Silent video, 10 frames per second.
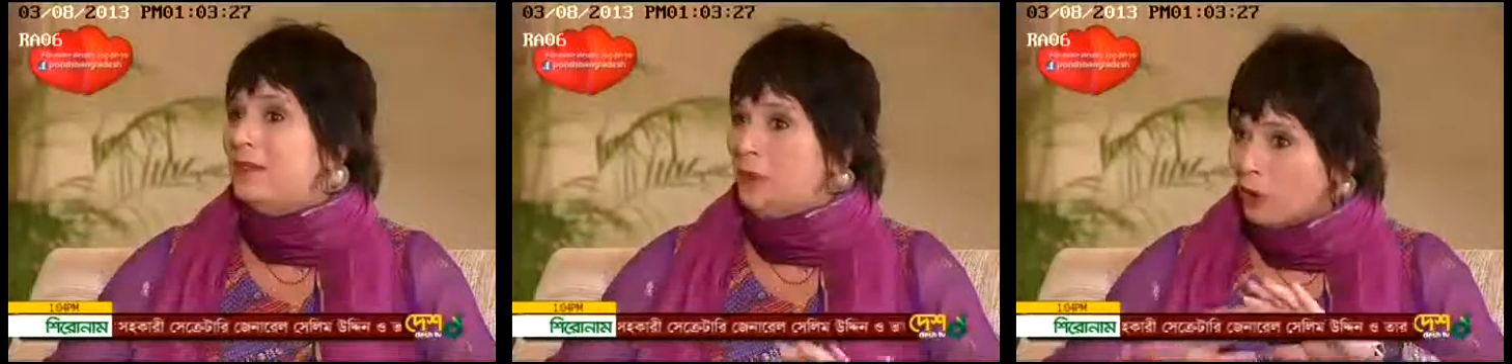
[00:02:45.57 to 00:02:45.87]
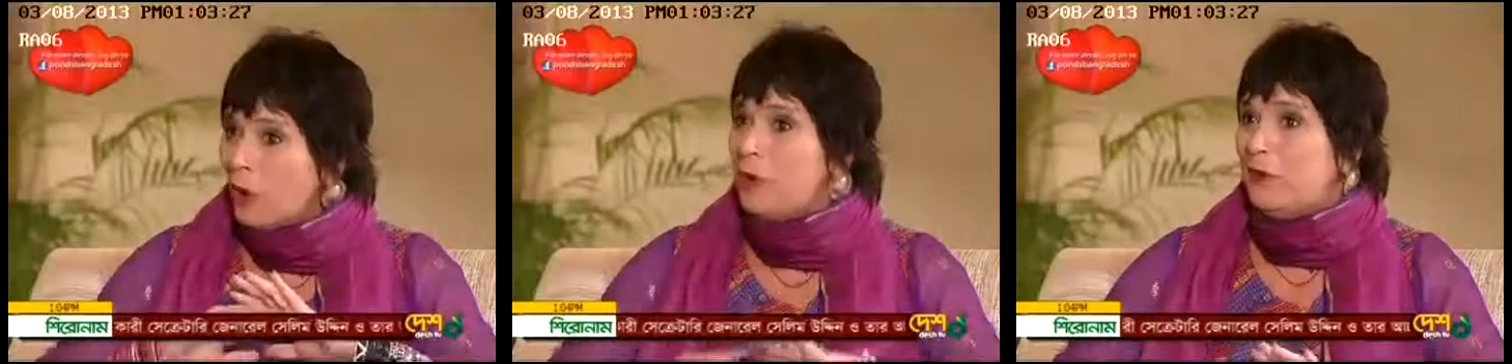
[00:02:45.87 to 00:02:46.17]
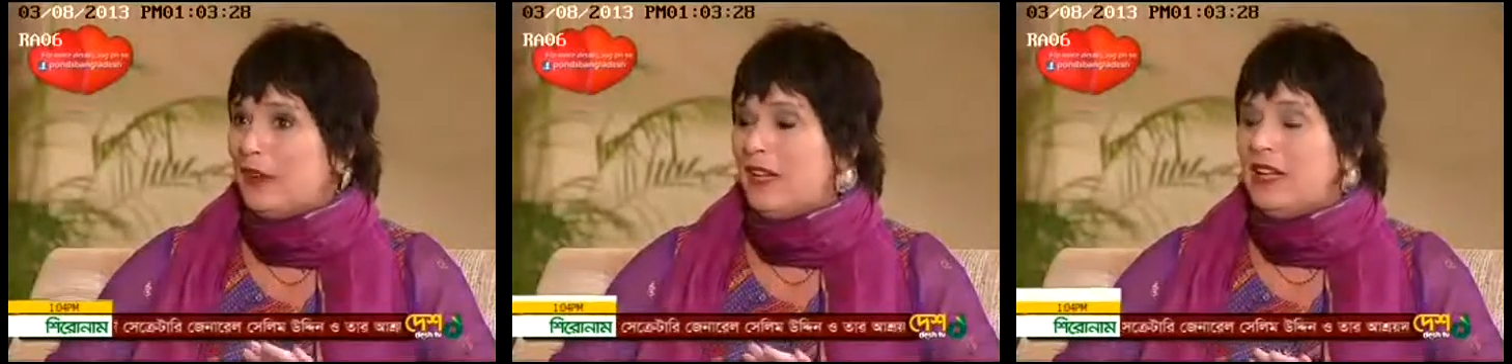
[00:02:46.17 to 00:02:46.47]
We're
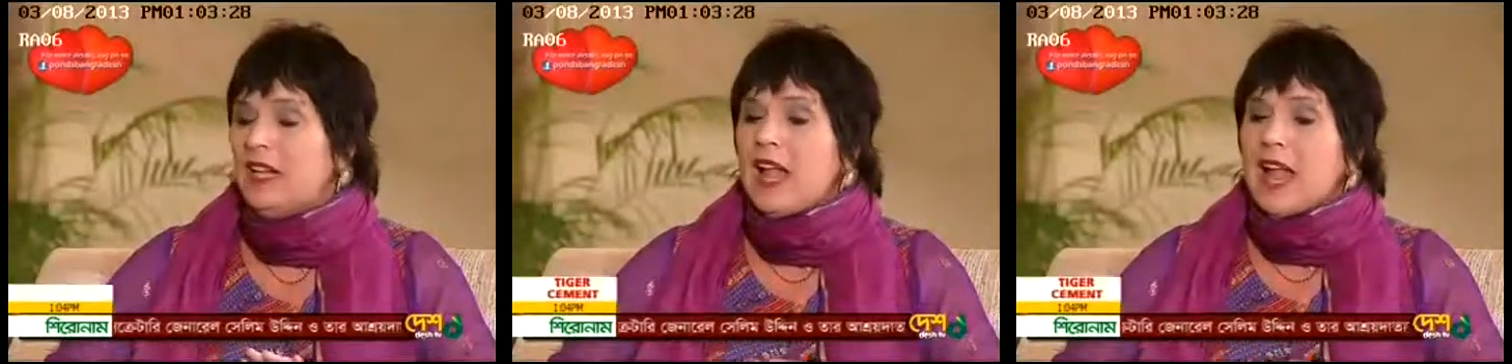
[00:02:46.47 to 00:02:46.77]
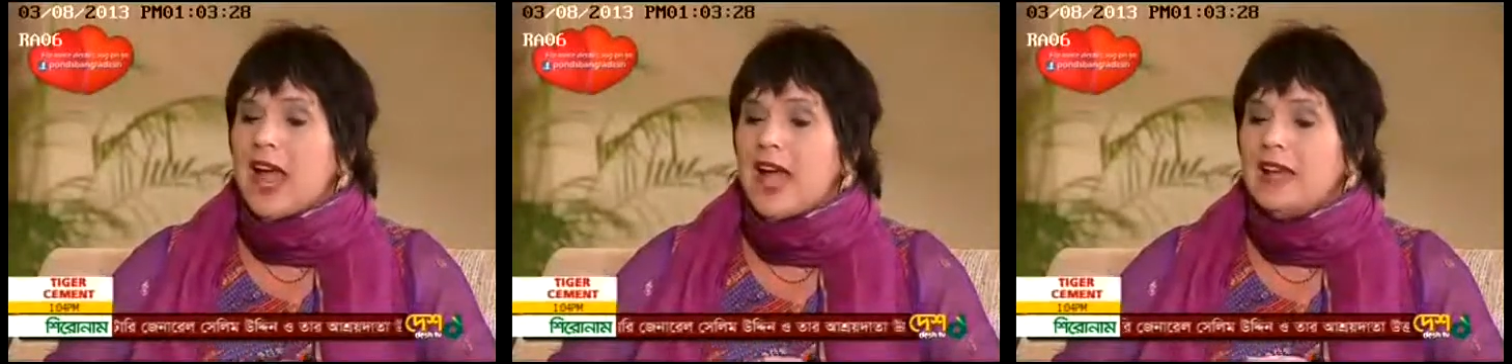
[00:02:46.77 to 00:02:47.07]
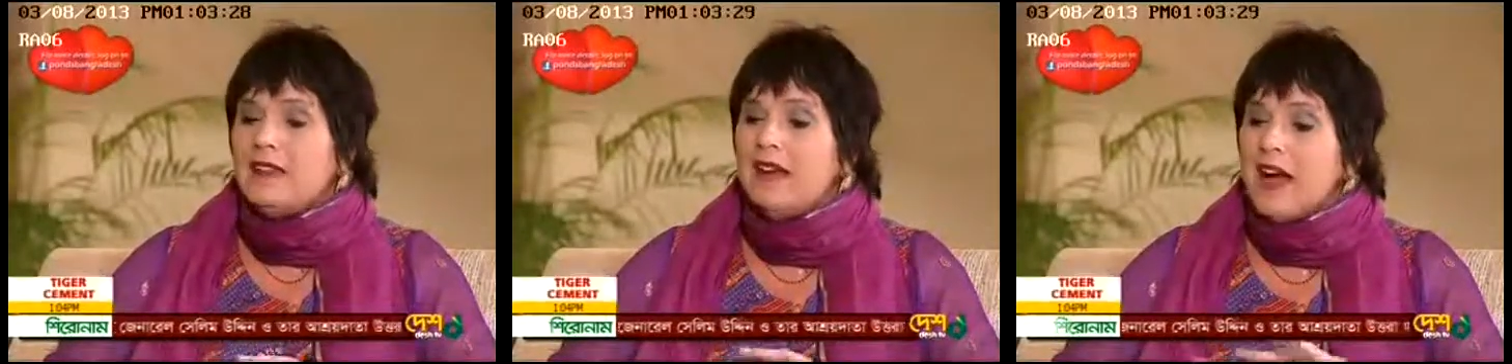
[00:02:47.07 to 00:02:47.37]
over it.
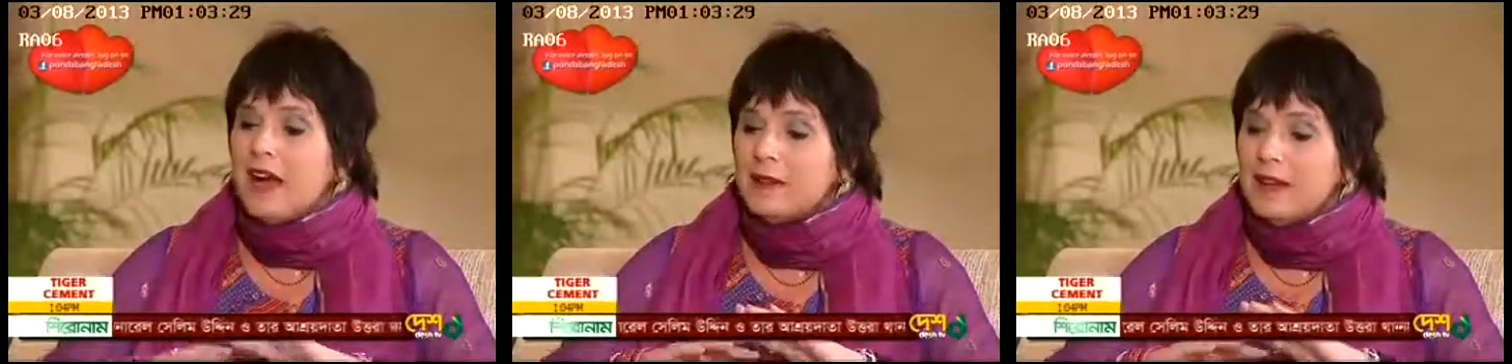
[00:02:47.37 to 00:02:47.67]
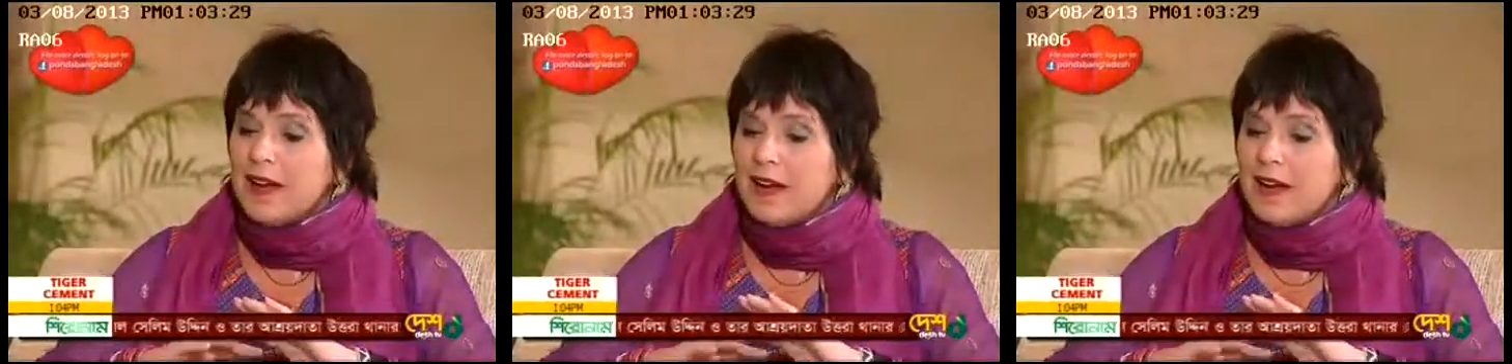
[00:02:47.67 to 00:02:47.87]
And I